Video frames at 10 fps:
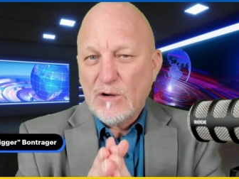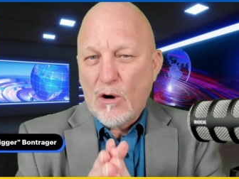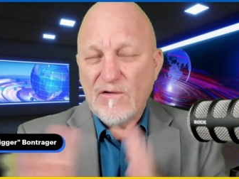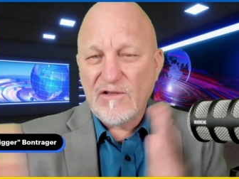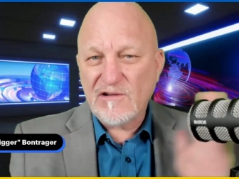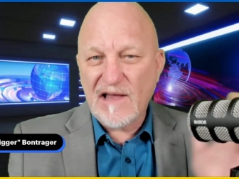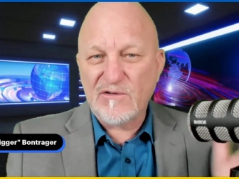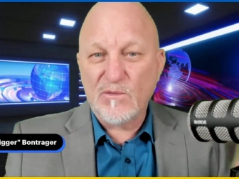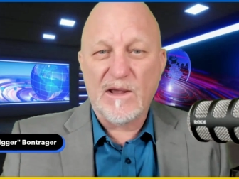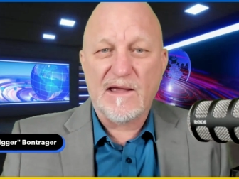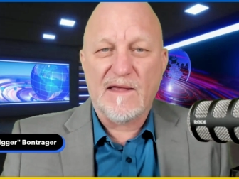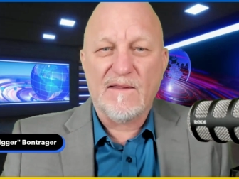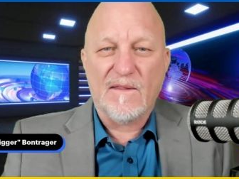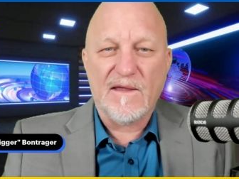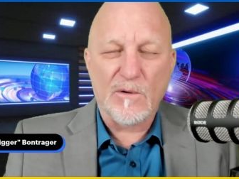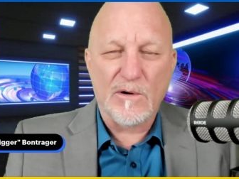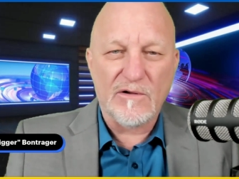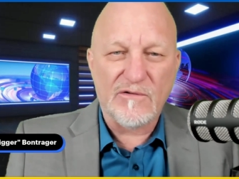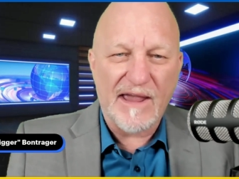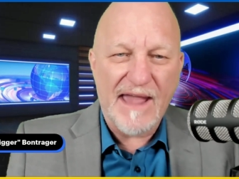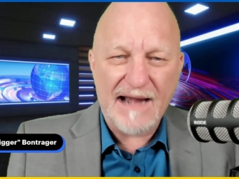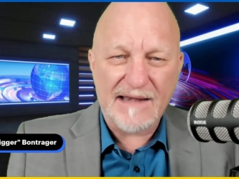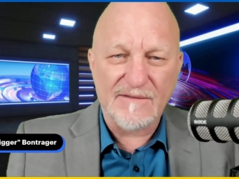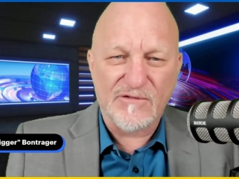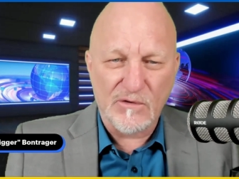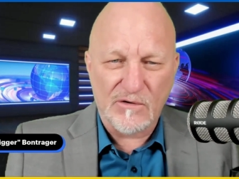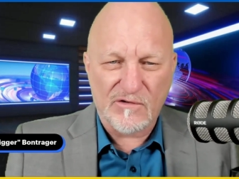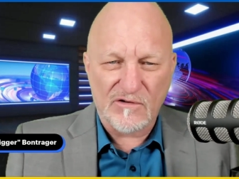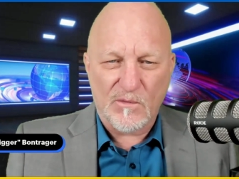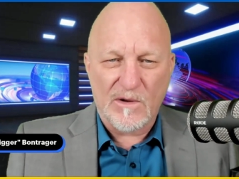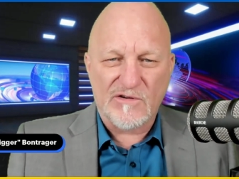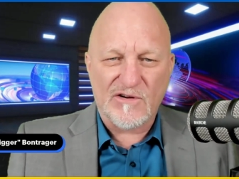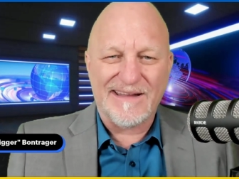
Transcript: Over this last weekend, there was an active shooter situation